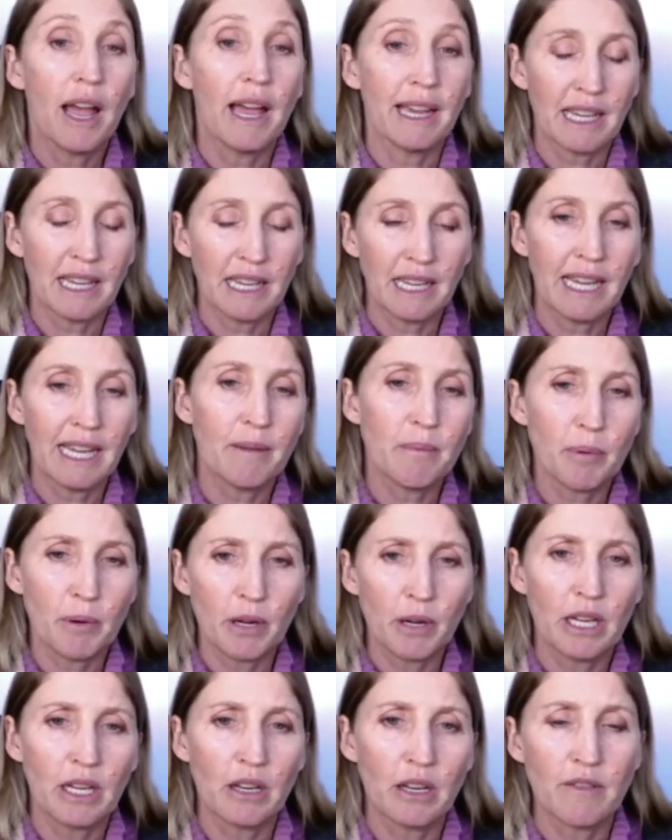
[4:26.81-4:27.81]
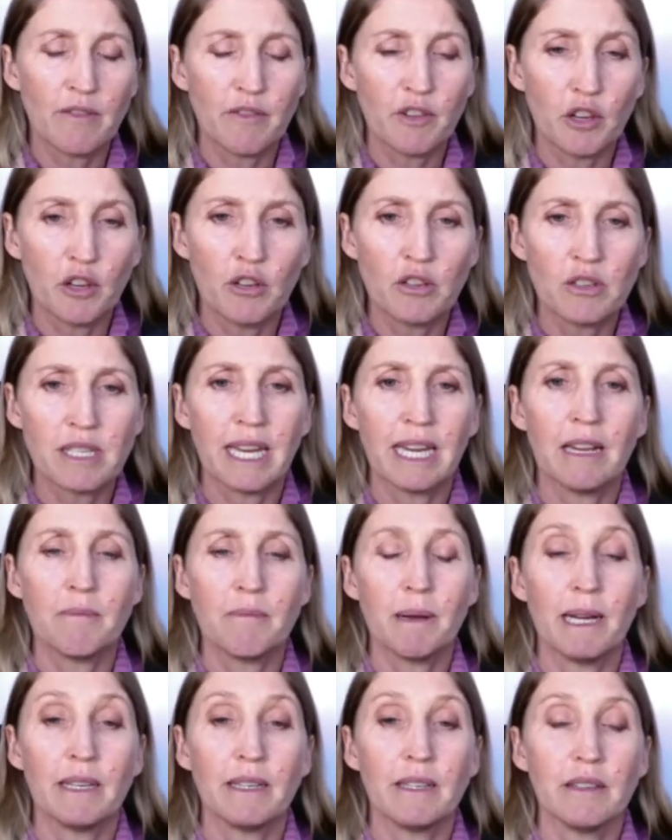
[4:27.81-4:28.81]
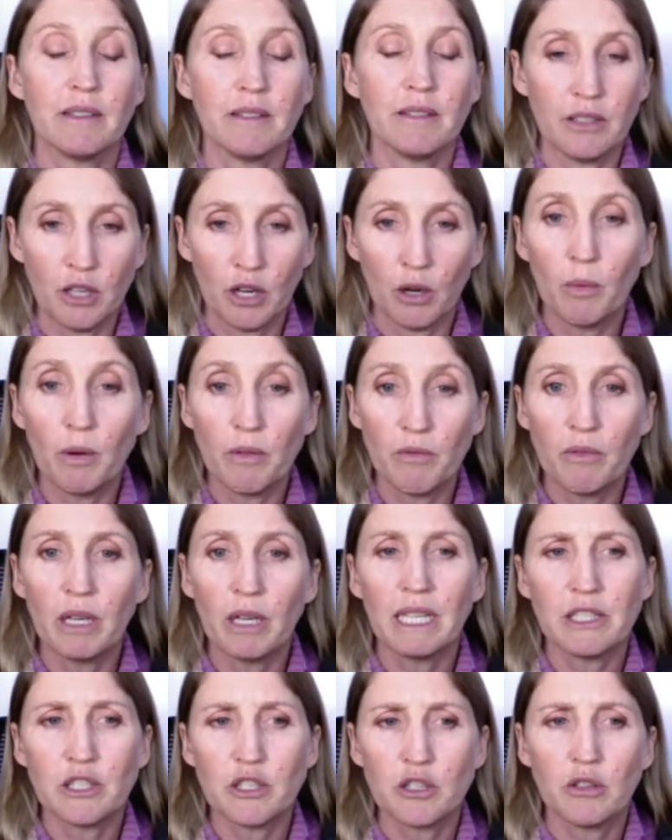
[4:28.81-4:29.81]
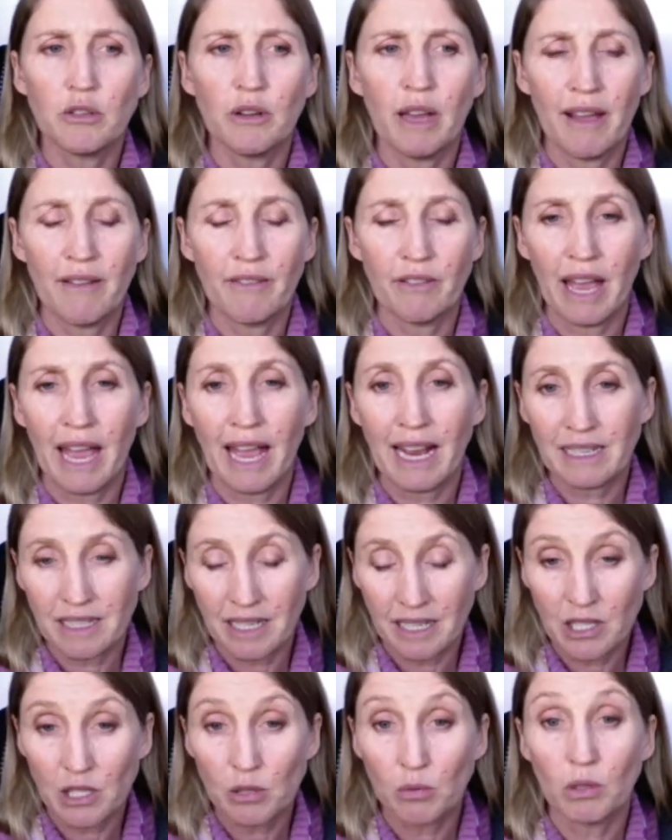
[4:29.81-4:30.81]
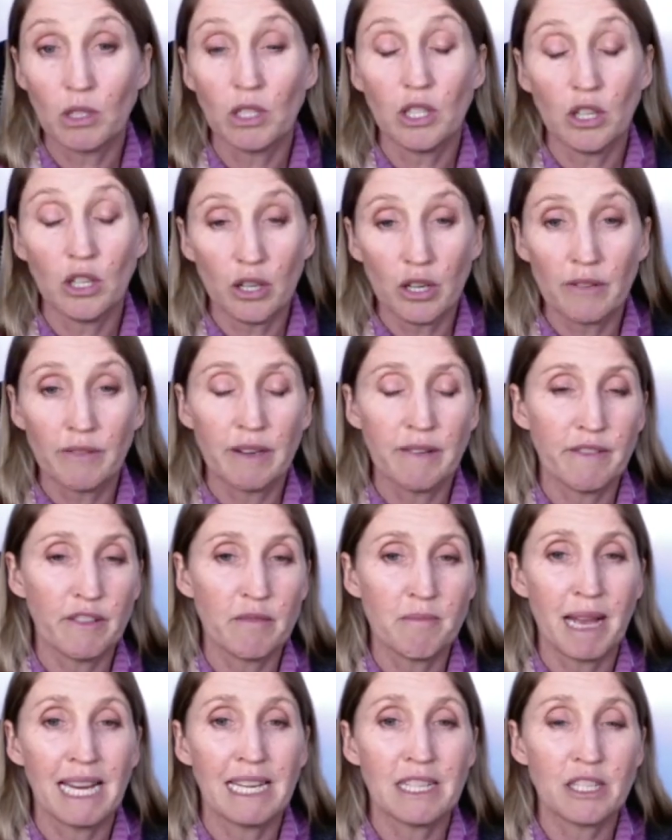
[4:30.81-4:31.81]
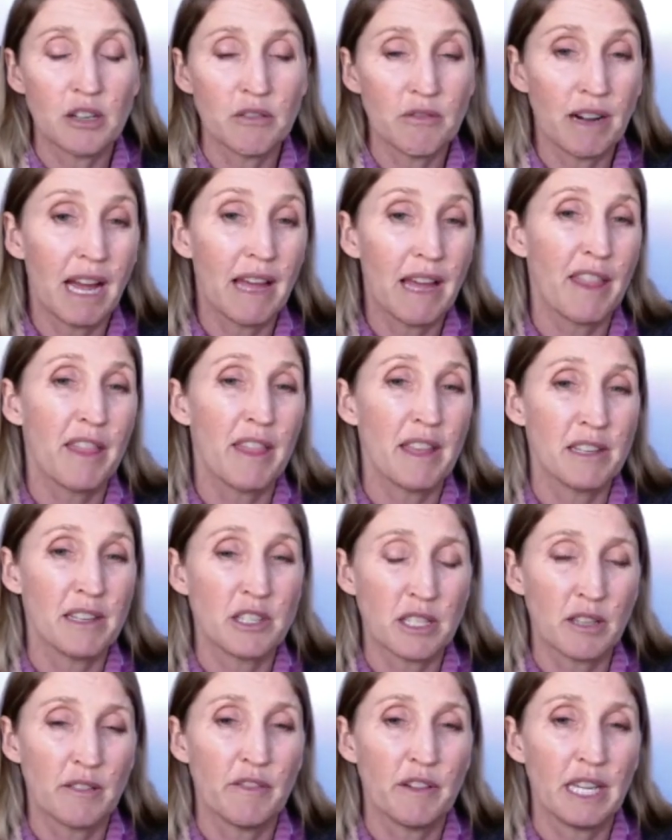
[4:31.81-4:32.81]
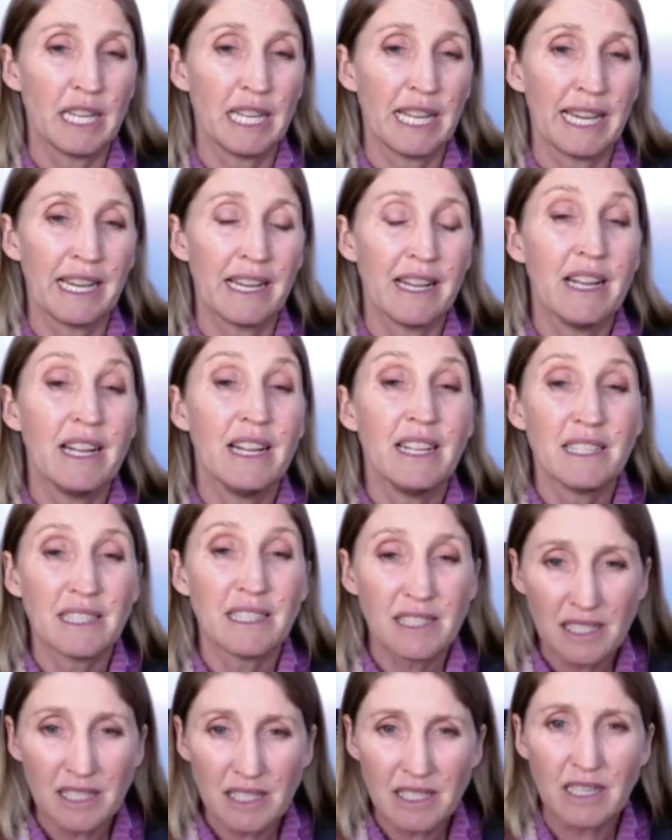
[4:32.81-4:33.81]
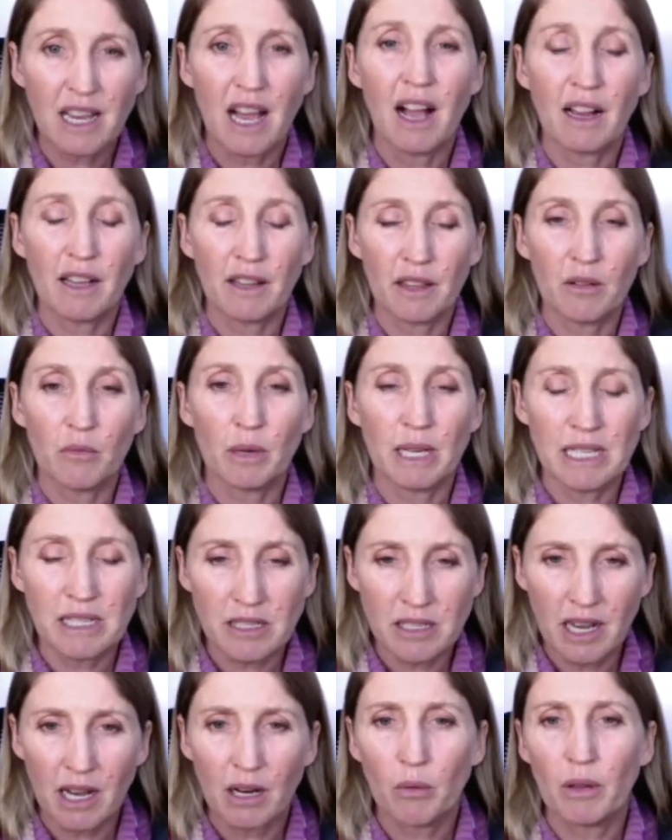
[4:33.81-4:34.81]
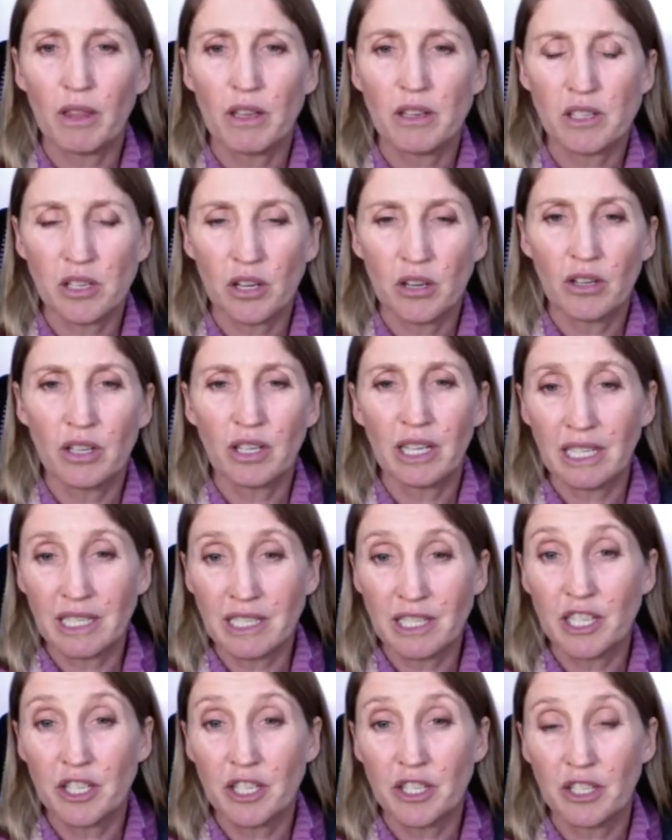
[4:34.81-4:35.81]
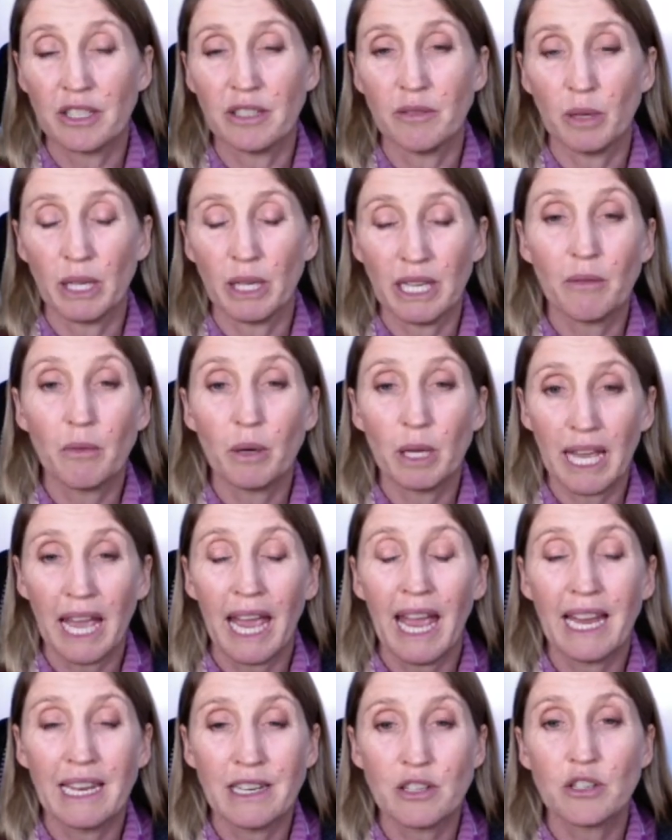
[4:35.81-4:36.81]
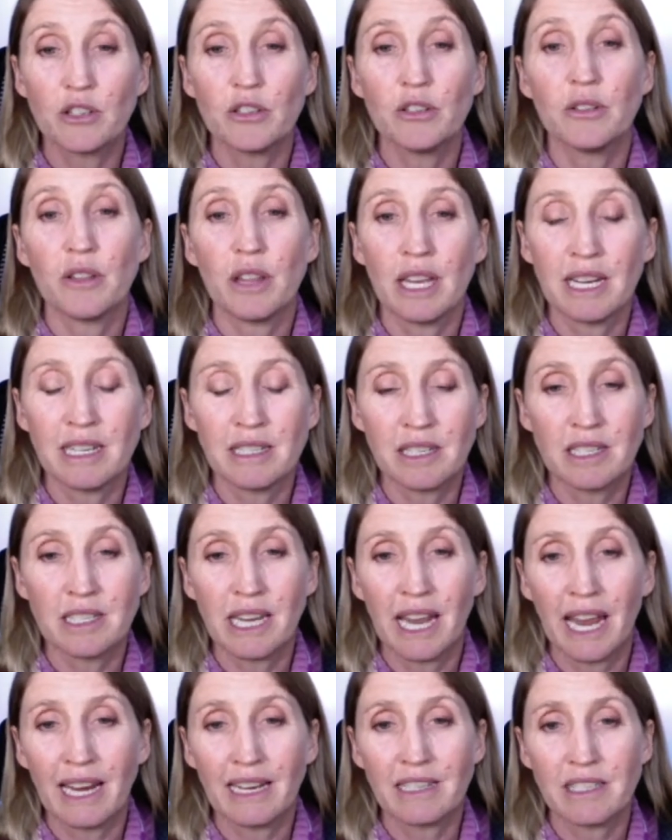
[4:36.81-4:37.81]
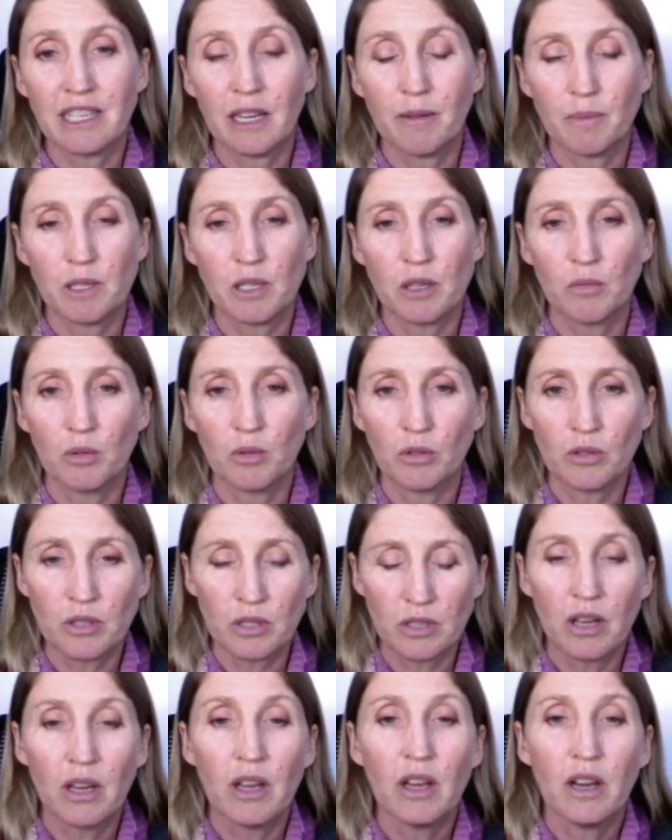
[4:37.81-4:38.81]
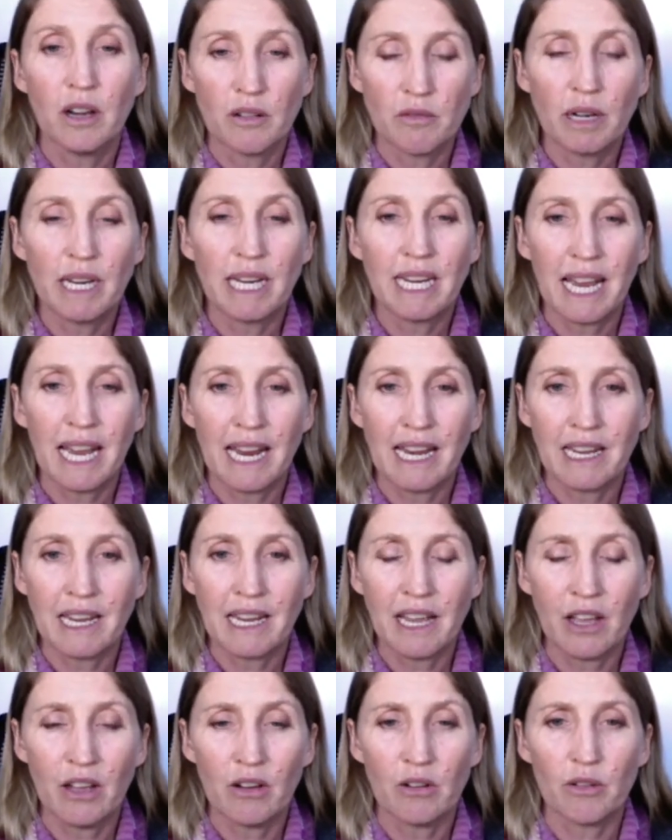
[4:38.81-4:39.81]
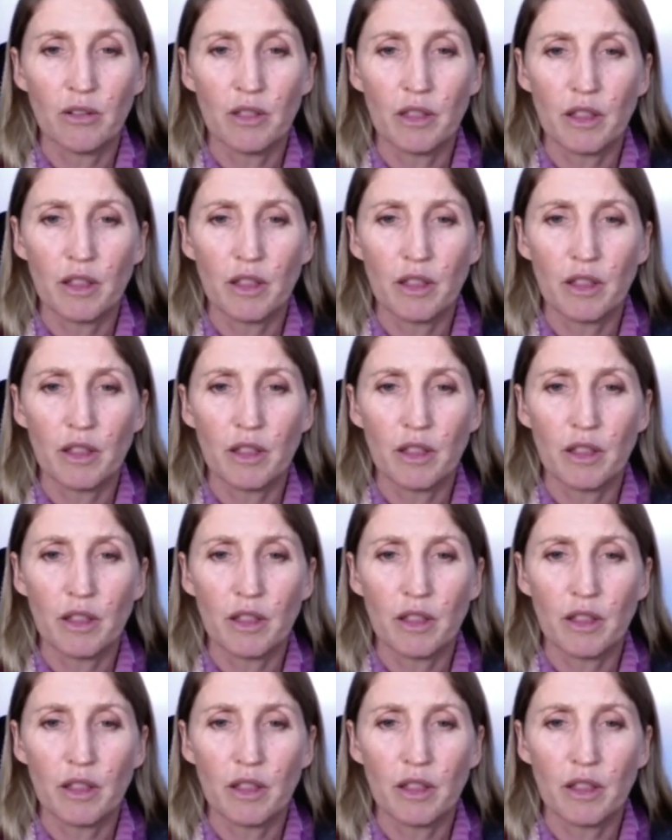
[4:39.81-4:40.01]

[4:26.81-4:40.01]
It can get pretty confusing, but you know, we really do have access to a lot of information rather than just feeling stuck, that we're stuck with a certain condition. We can do things and take steps towards regaining health.